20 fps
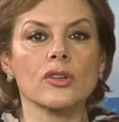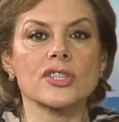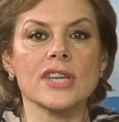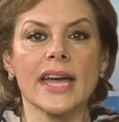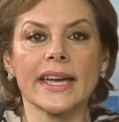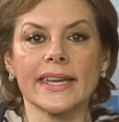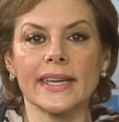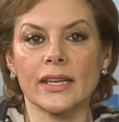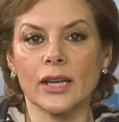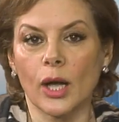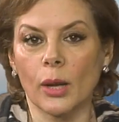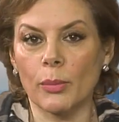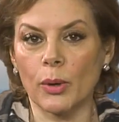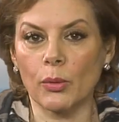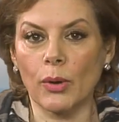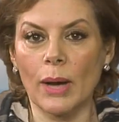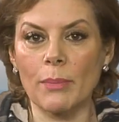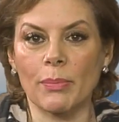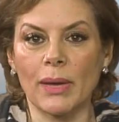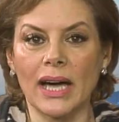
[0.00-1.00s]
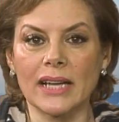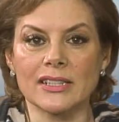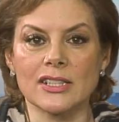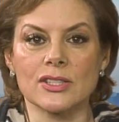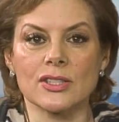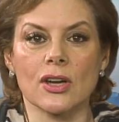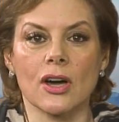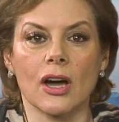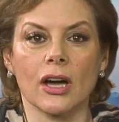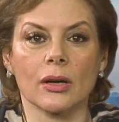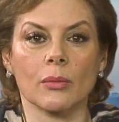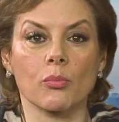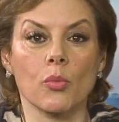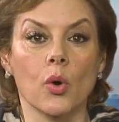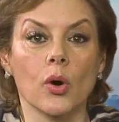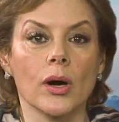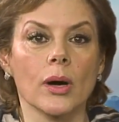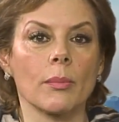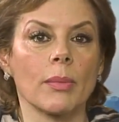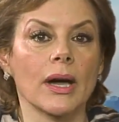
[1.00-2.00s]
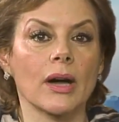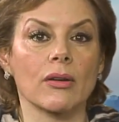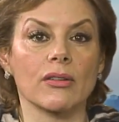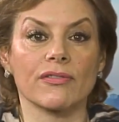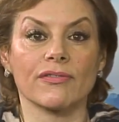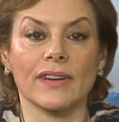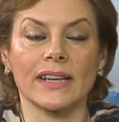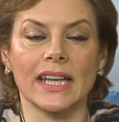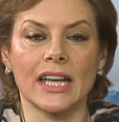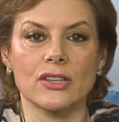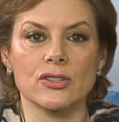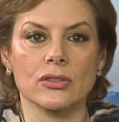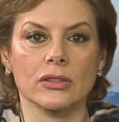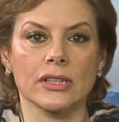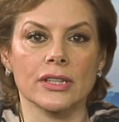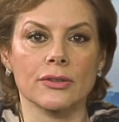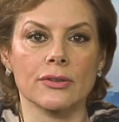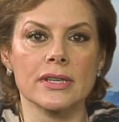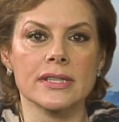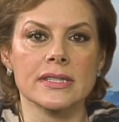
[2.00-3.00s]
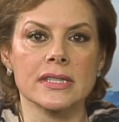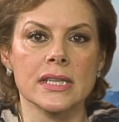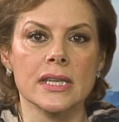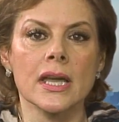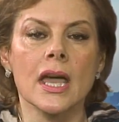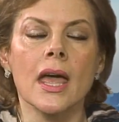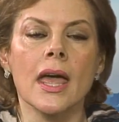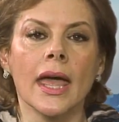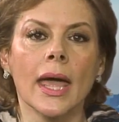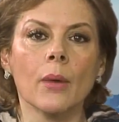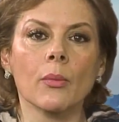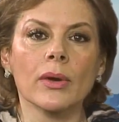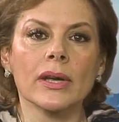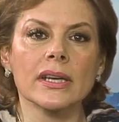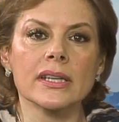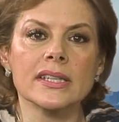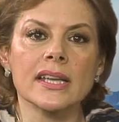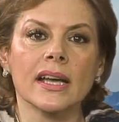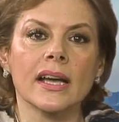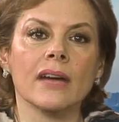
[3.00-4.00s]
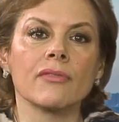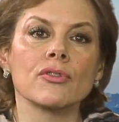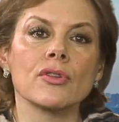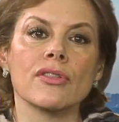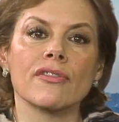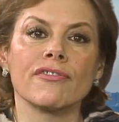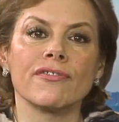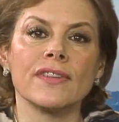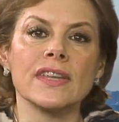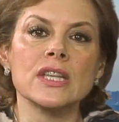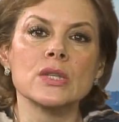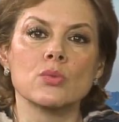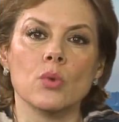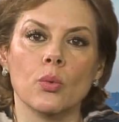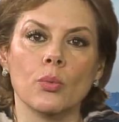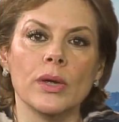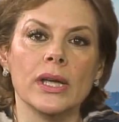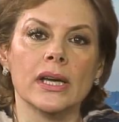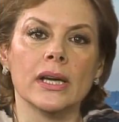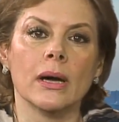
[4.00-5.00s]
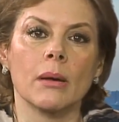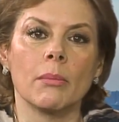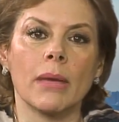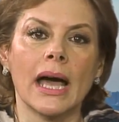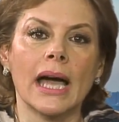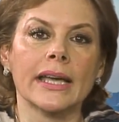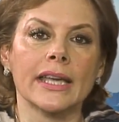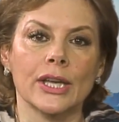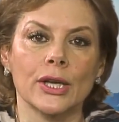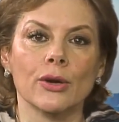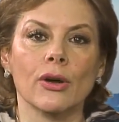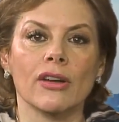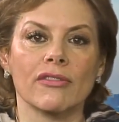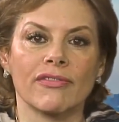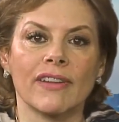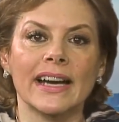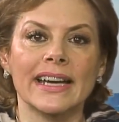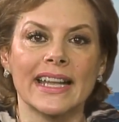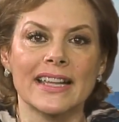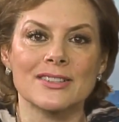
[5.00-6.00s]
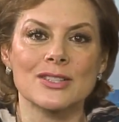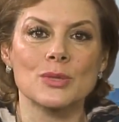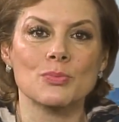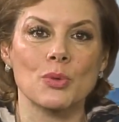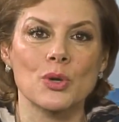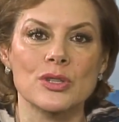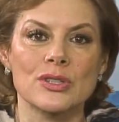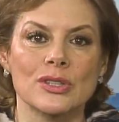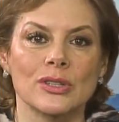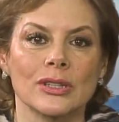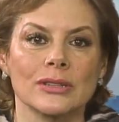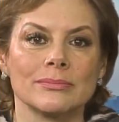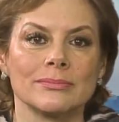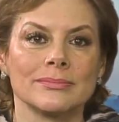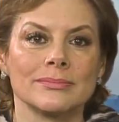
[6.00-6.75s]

Jackie and I will be right back to talk more about financial literacy, and we're going to cover the fees when we come back here on Finance is Personal.